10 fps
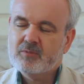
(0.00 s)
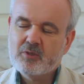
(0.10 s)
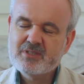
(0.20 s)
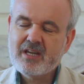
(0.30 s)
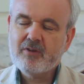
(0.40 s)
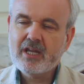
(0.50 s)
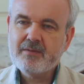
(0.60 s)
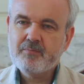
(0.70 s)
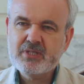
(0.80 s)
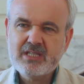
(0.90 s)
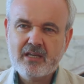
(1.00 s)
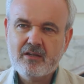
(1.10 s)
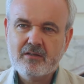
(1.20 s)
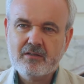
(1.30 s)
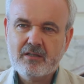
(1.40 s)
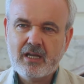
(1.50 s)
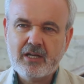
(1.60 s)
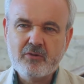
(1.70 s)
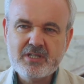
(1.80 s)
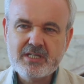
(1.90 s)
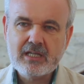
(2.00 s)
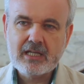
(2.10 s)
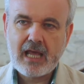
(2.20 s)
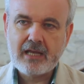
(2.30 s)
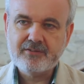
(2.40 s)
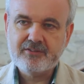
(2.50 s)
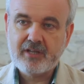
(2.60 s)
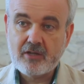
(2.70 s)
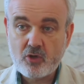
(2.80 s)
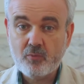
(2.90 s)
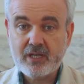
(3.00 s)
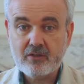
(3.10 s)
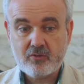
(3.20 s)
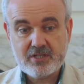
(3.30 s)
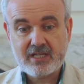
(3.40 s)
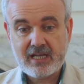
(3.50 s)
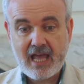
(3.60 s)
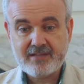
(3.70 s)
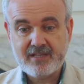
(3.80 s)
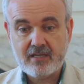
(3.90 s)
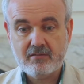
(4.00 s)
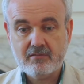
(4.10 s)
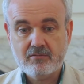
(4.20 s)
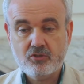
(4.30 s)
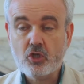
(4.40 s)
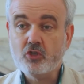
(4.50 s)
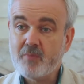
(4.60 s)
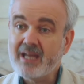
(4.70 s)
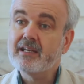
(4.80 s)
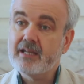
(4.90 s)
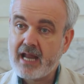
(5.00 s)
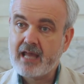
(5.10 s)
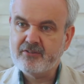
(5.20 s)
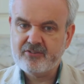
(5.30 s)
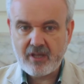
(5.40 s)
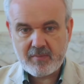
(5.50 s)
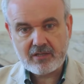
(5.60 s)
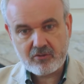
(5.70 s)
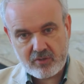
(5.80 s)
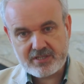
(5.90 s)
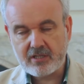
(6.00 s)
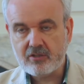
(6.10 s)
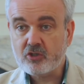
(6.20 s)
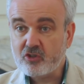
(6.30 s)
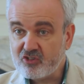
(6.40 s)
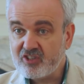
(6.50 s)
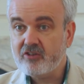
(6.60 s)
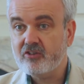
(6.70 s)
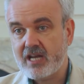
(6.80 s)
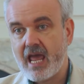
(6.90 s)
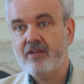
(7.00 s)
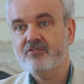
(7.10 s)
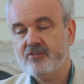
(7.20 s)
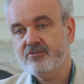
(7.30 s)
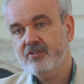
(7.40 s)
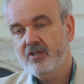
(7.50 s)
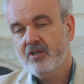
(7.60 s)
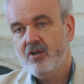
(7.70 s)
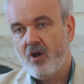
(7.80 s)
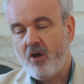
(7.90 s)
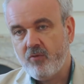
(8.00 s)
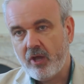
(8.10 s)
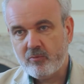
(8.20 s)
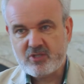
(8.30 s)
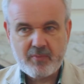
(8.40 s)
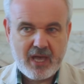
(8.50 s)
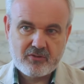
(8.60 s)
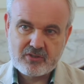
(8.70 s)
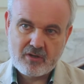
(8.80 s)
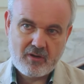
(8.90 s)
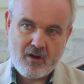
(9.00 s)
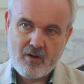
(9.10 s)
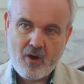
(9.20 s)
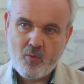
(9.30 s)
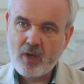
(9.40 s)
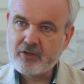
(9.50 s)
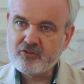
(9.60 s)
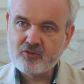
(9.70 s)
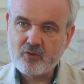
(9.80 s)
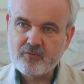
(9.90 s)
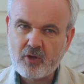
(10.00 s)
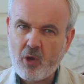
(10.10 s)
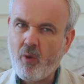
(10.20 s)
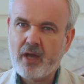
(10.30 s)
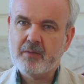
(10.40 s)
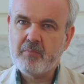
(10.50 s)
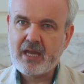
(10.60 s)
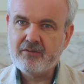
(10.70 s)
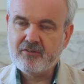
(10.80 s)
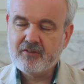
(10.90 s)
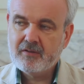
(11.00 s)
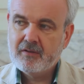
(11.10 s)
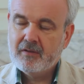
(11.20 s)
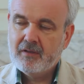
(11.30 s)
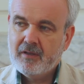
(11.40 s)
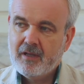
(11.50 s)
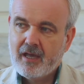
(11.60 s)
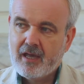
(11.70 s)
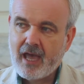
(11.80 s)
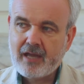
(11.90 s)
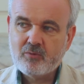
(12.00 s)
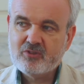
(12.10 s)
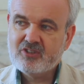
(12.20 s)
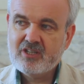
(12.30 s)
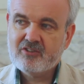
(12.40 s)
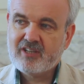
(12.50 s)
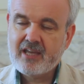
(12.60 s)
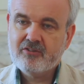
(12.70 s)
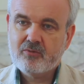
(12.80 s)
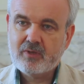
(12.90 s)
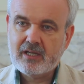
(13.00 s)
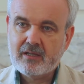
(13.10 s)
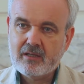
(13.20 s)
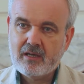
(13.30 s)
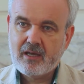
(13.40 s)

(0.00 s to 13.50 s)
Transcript: was never any particular kind of critical analysis, and I don't mean critical as in judgmental analysis, I mean critical, considered analysis of what it was about or what it stood for or what it meant. And it was years later, really.